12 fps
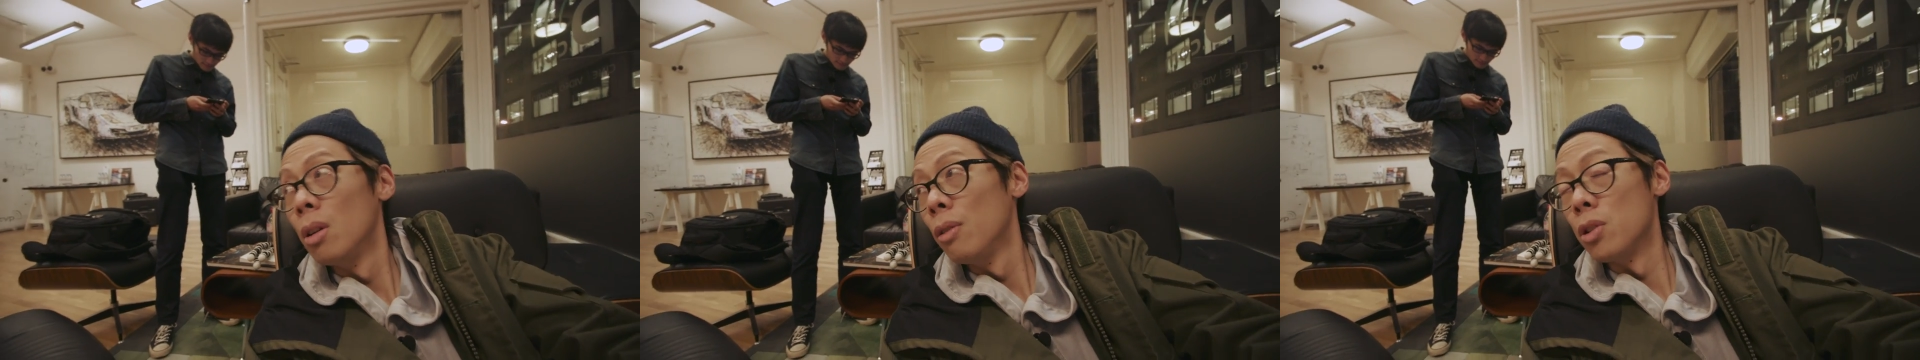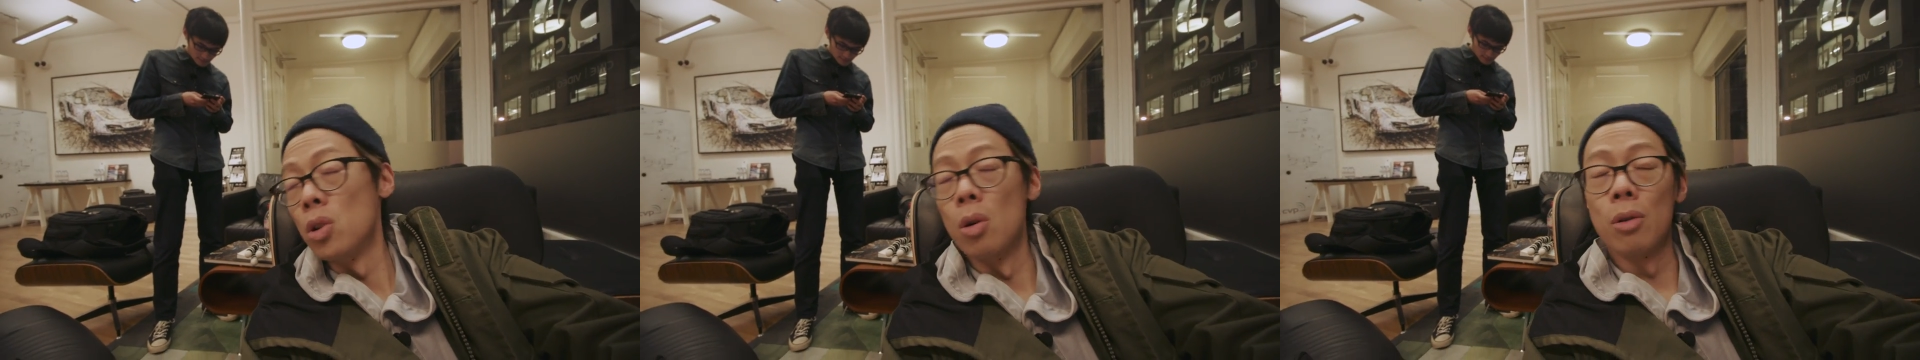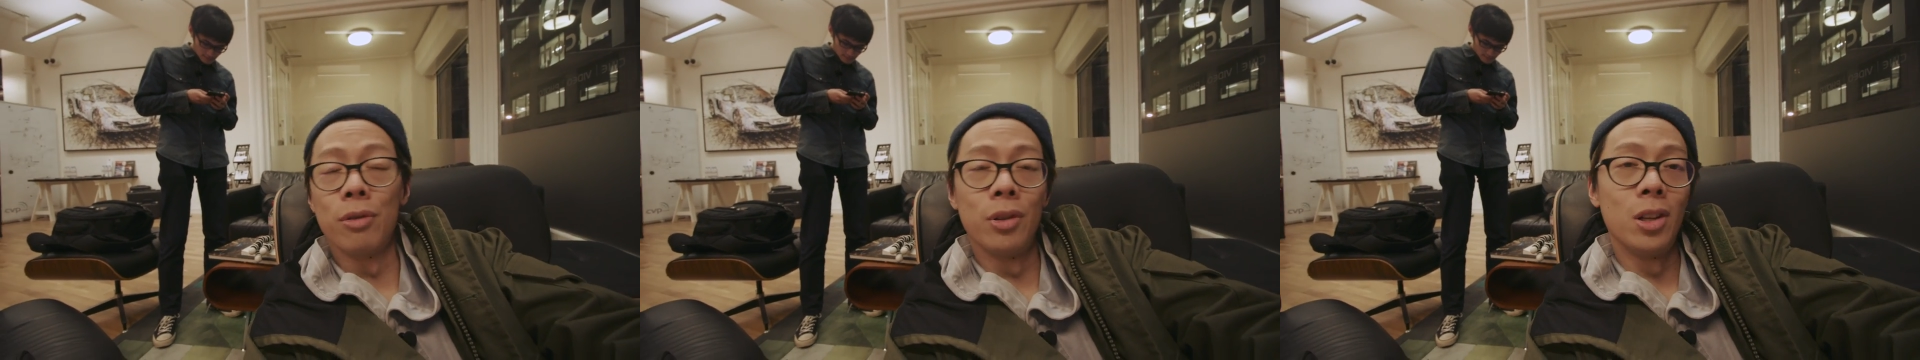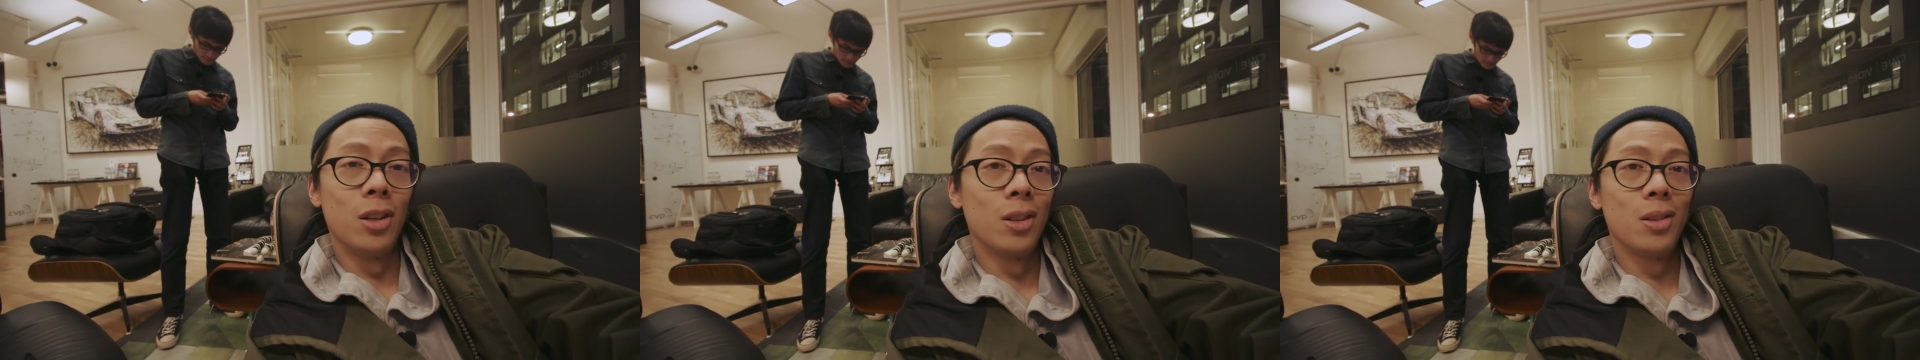
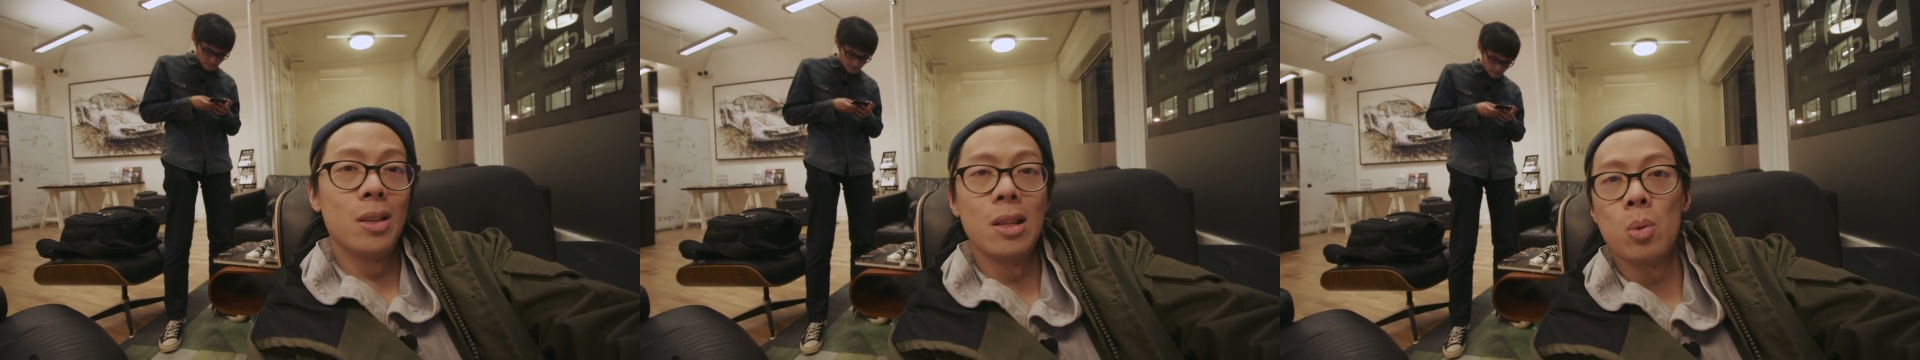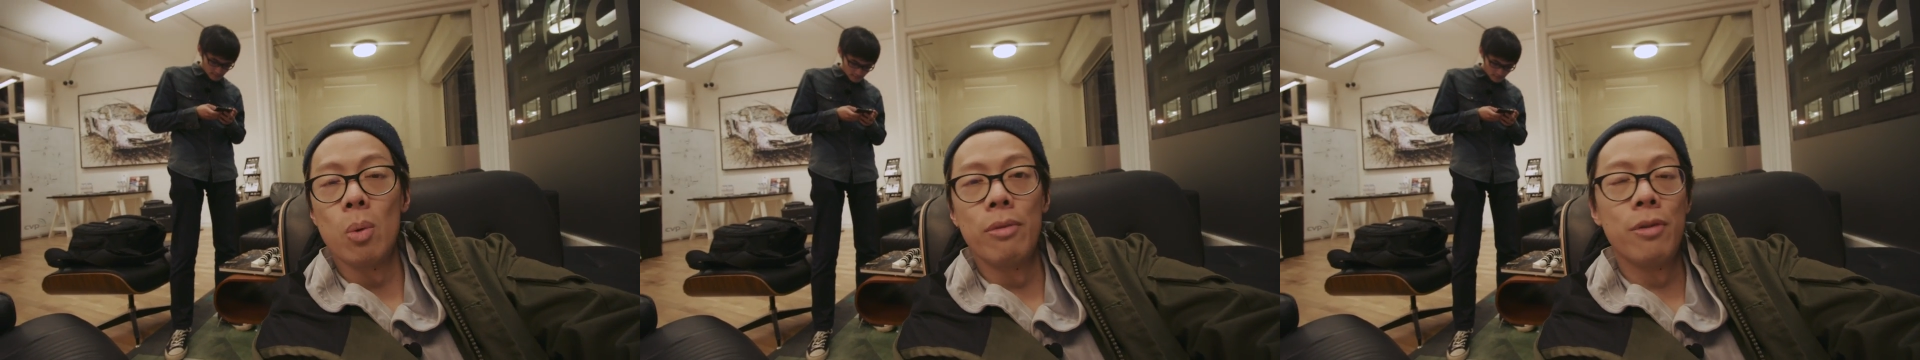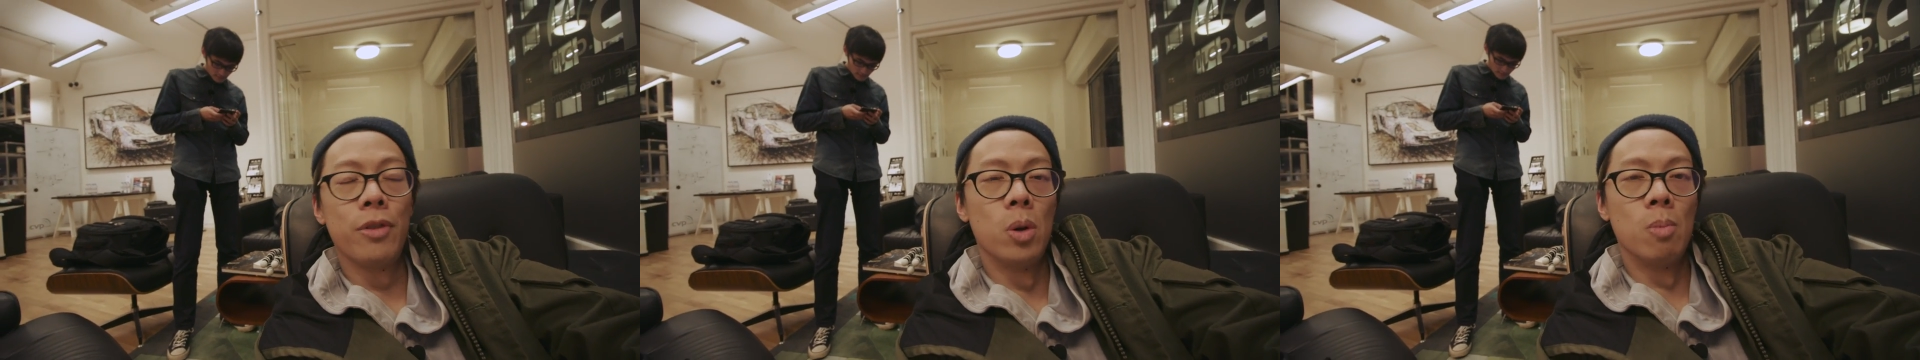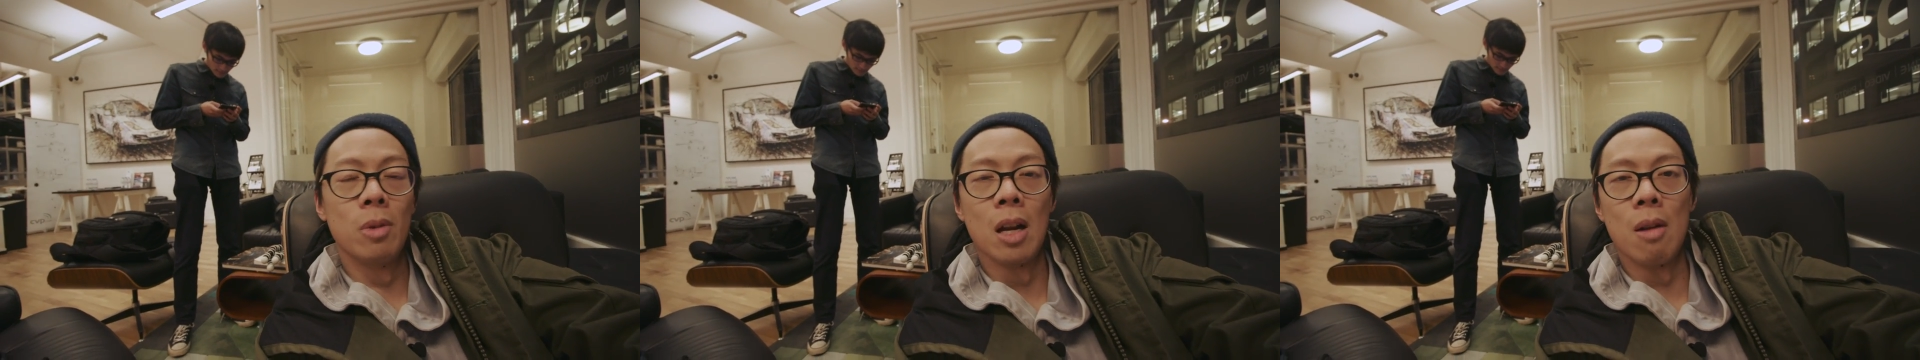photography is with a
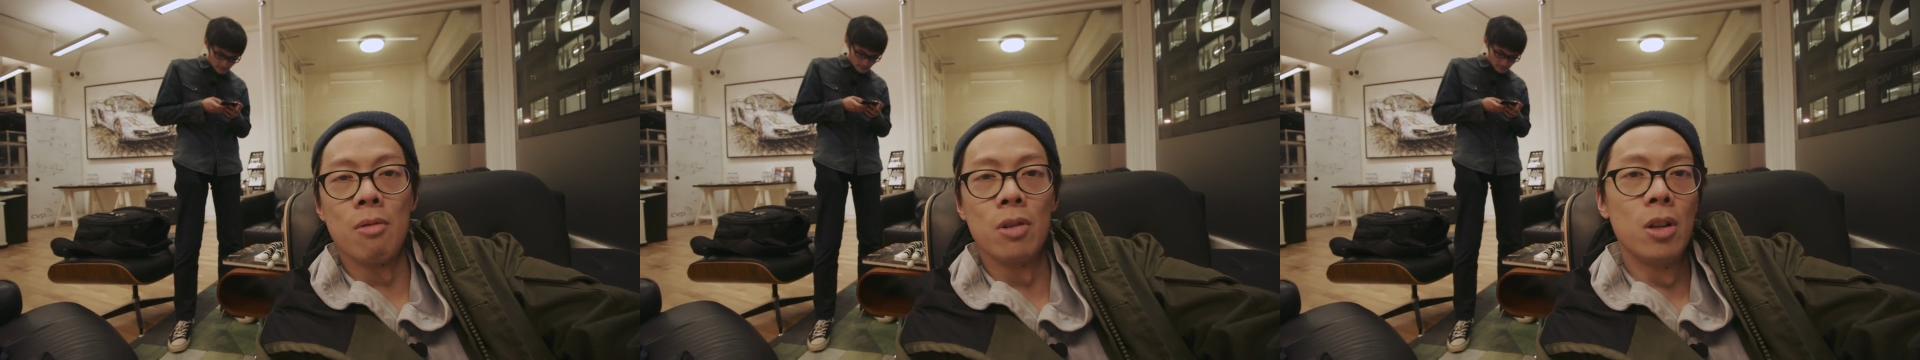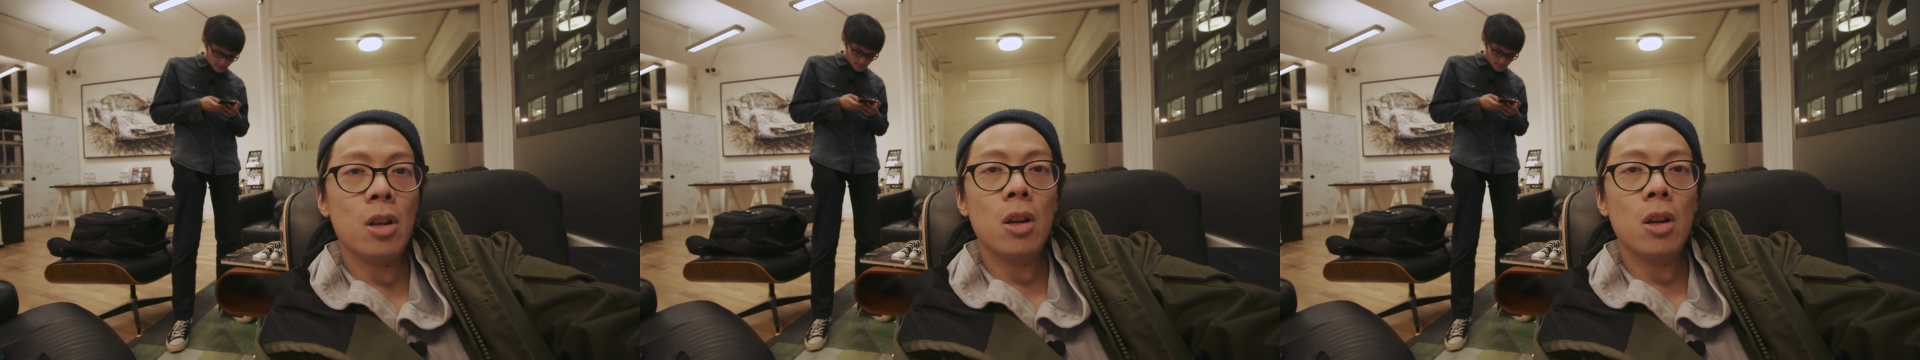film camera.